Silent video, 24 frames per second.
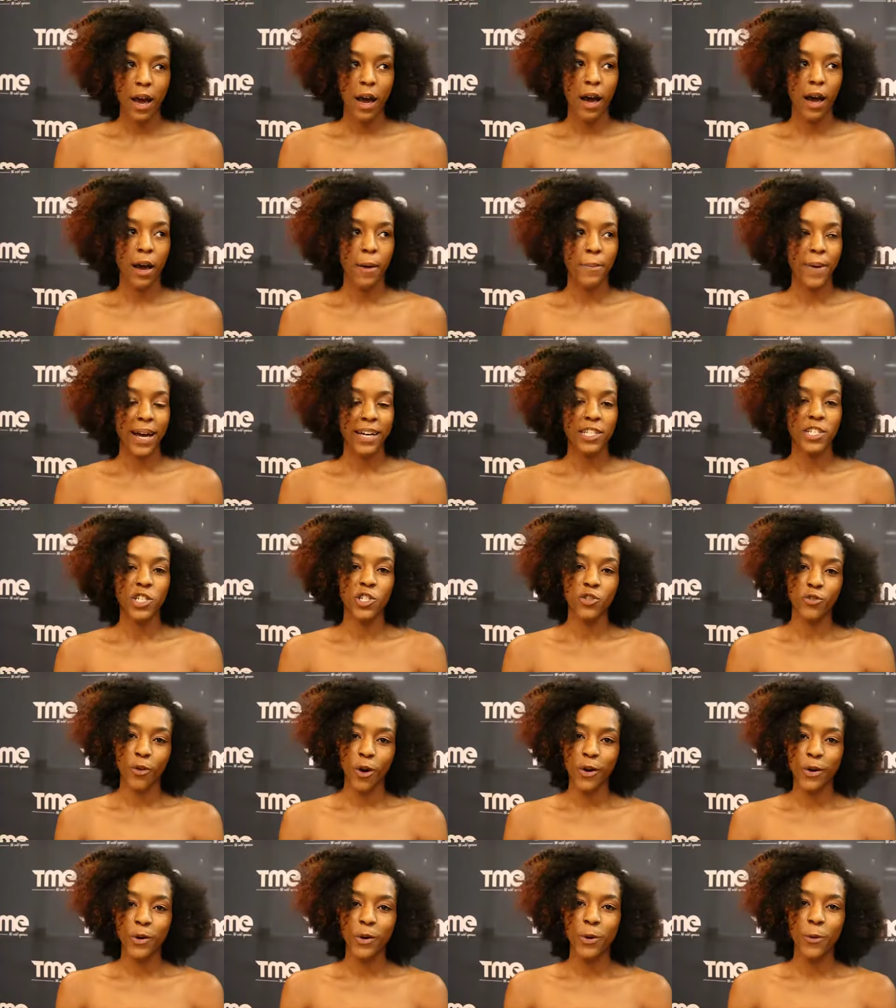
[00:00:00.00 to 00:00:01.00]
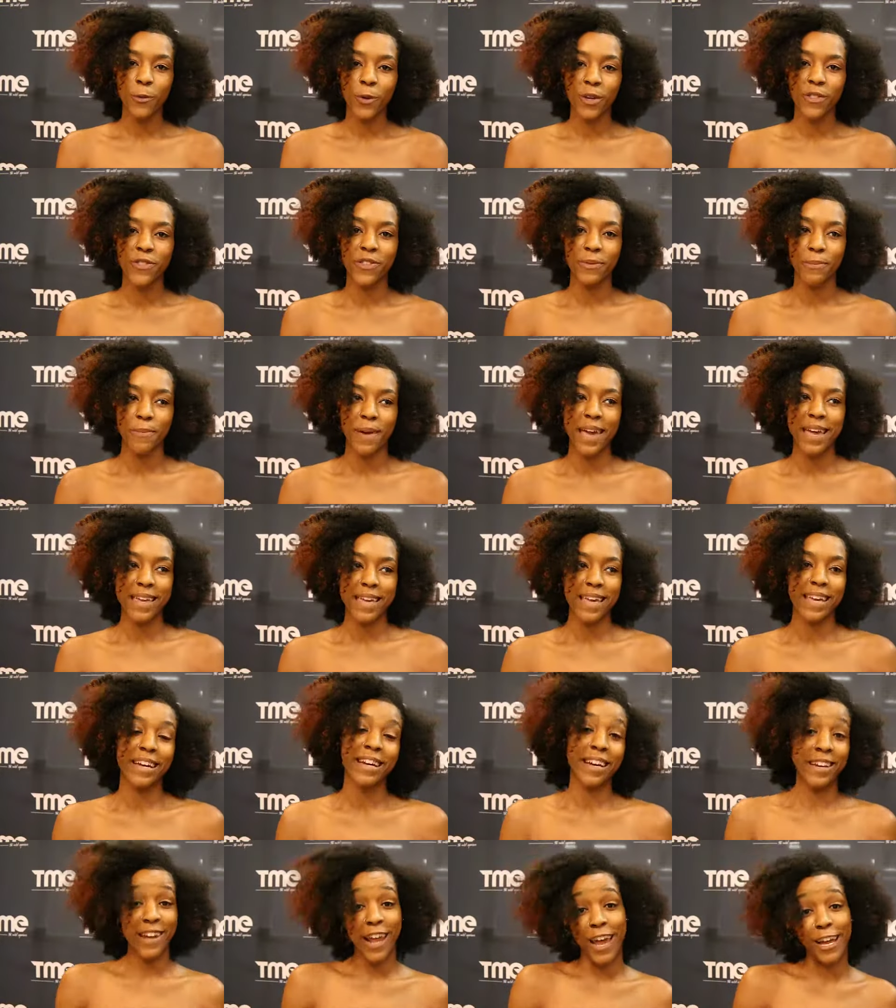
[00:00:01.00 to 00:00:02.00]
I struggle with
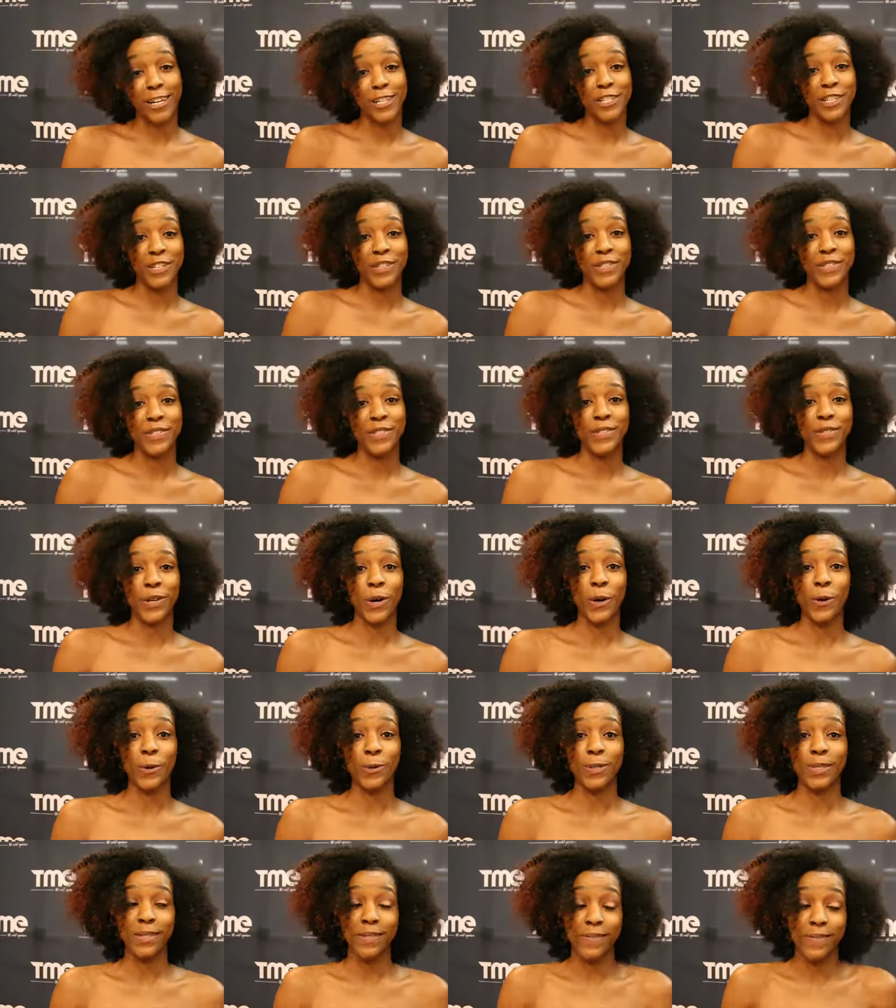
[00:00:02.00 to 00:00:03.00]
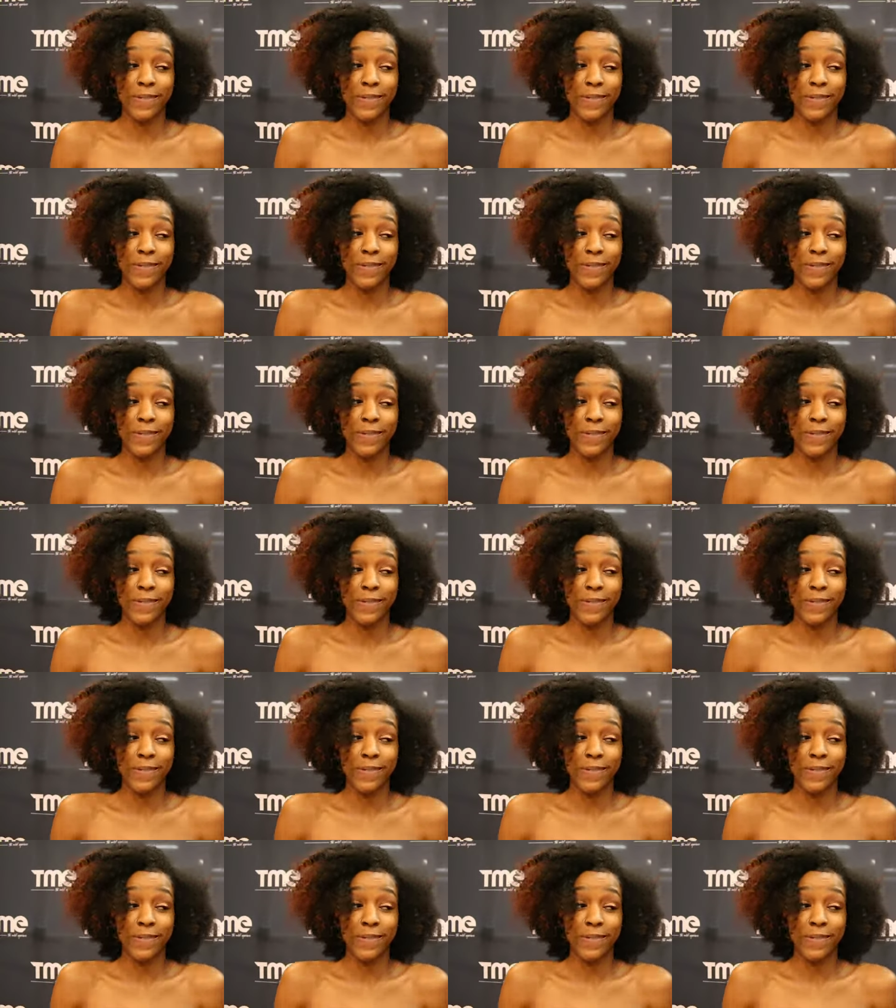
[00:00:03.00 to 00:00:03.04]
making connections, so